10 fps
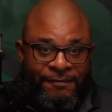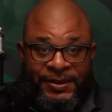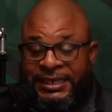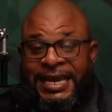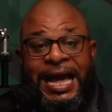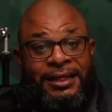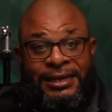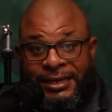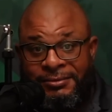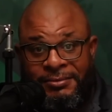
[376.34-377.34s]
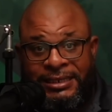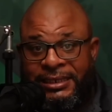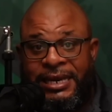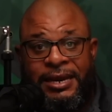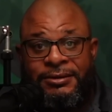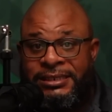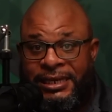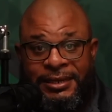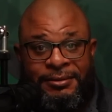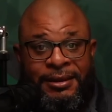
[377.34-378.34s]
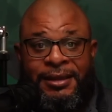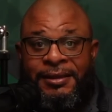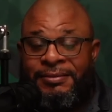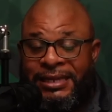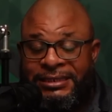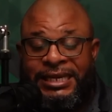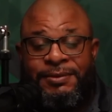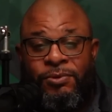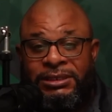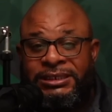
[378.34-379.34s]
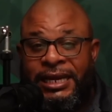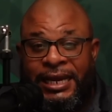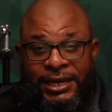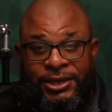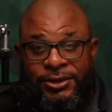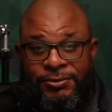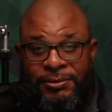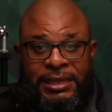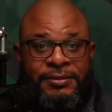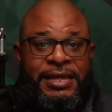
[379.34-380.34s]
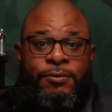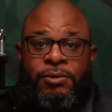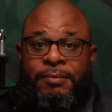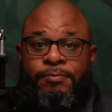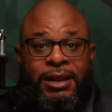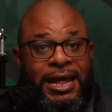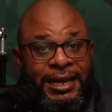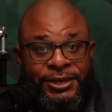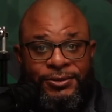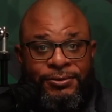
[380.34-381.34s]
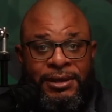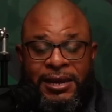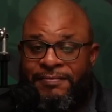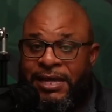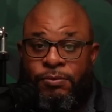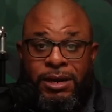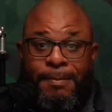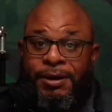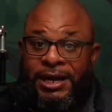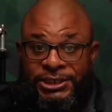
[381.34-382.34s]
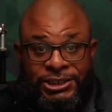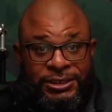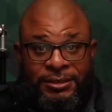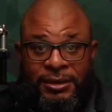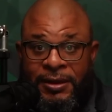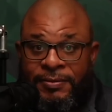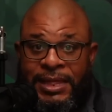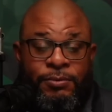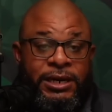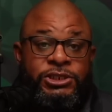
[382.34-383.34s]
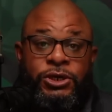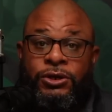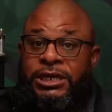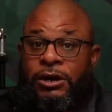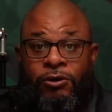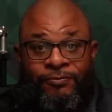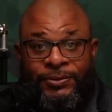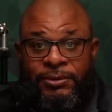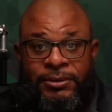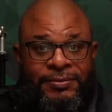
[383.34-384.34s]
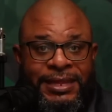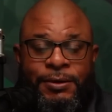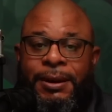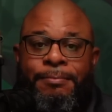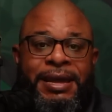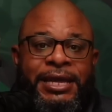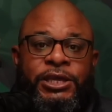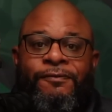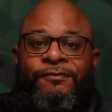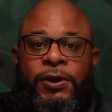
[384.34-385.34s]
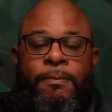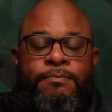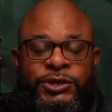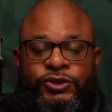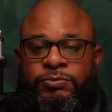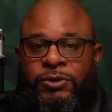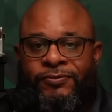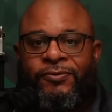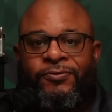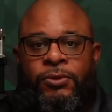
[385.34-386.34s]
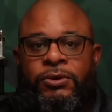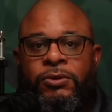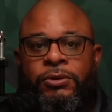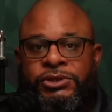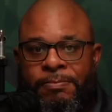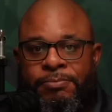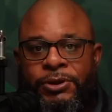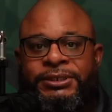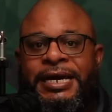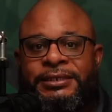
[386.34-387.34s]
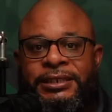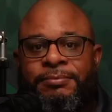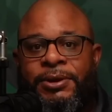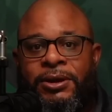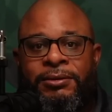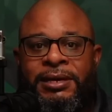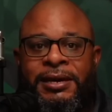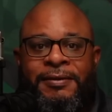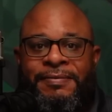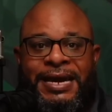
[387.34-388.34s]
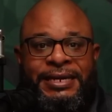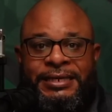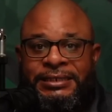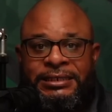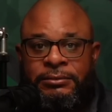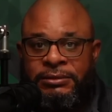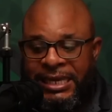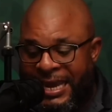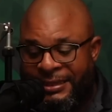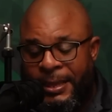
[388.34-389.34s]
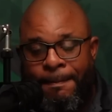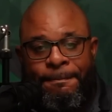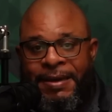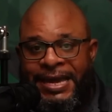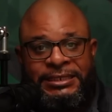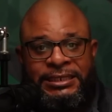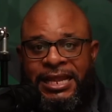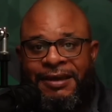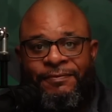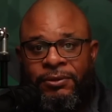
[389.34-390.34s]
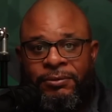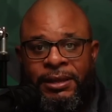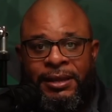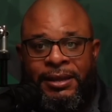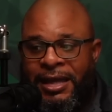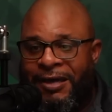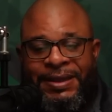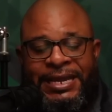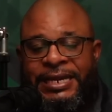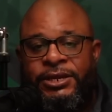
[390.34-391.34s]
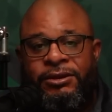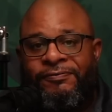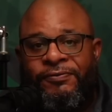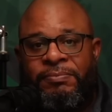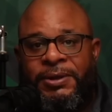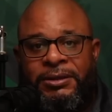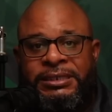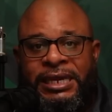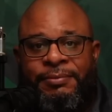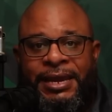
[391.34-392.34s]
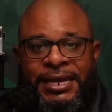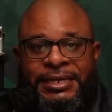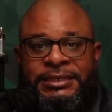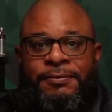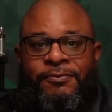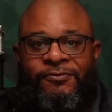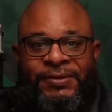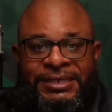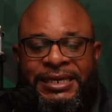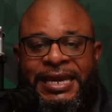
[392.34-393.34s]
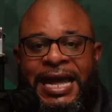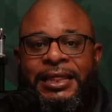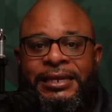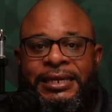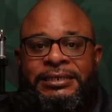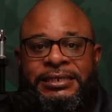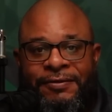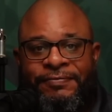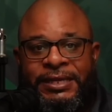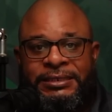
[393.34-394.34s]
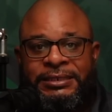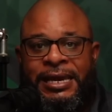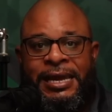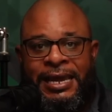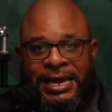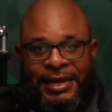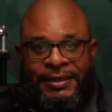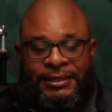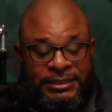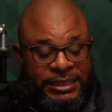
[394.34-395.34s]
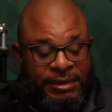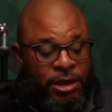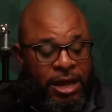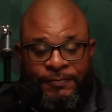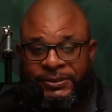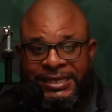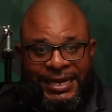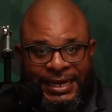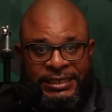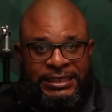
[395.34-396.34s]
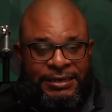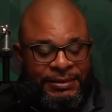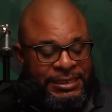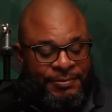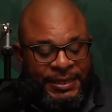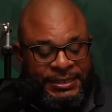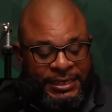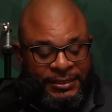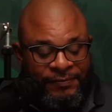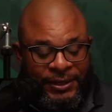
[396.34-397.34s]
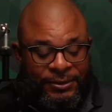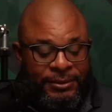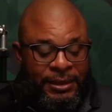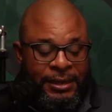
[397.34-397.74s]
Physicality is a guarantee. This team wants to hit you. They want to block you. They want to punch you. They want to turn you over. They want to make you feel miserable for 4 quarters on both sides of the ball. That is at the base level of any good football team. It is physicality and toughness. And I think this team offers that each and every time they take the field.